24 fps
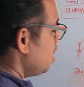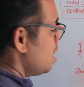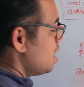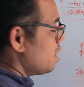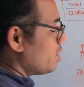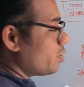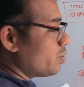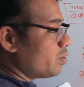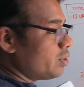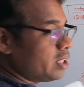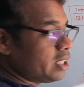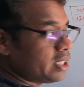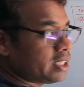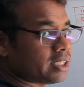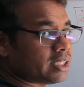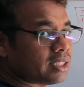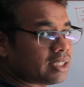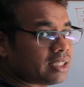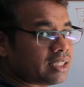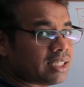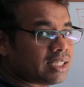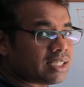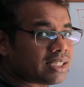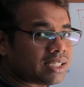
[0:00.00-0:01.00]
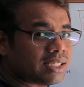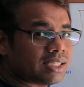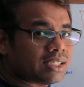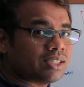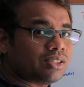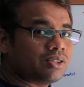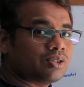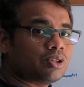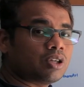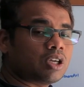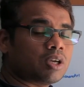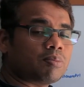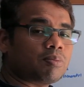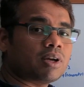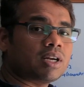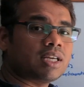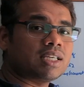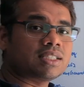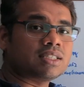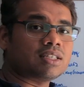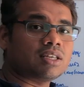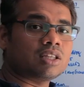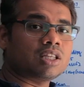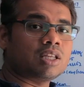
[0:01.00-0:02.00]
So this is zookeeper
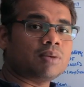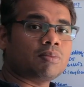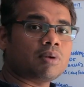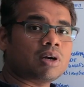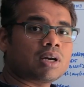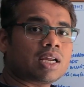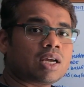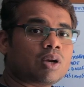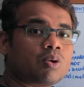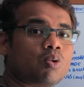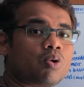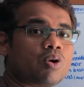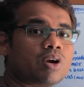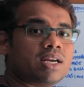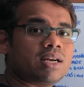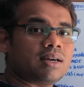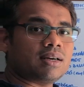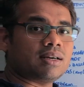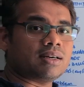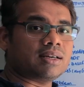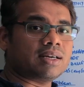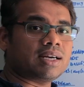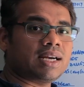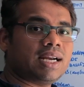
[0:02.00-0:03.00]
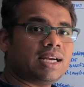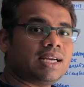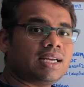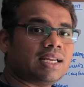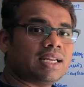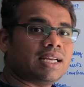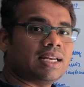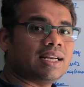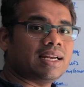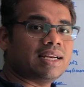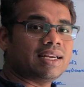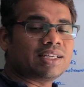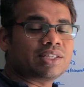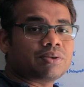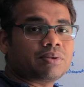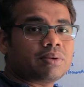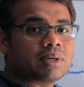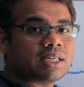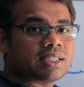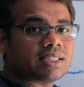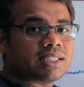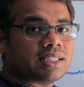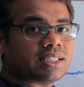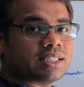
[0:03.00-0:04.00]
is nothing but a coordinator, right, in a
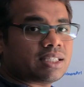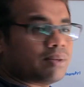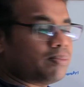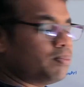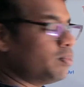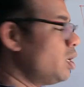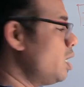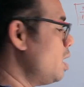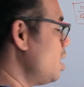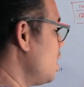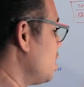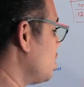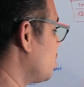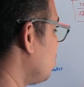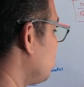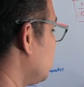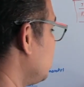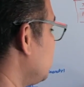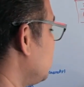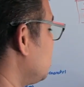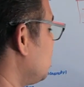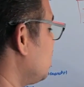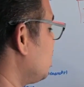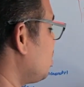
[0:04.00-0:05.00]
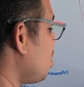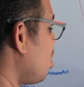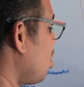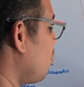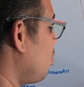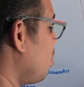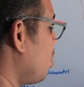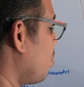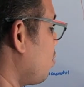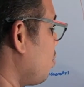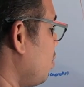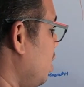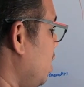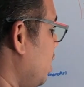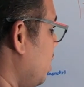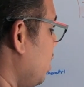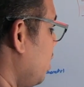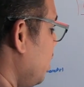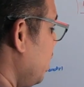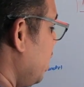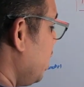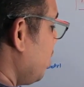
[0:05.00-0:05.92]
distributed system. So this is a server coordinator.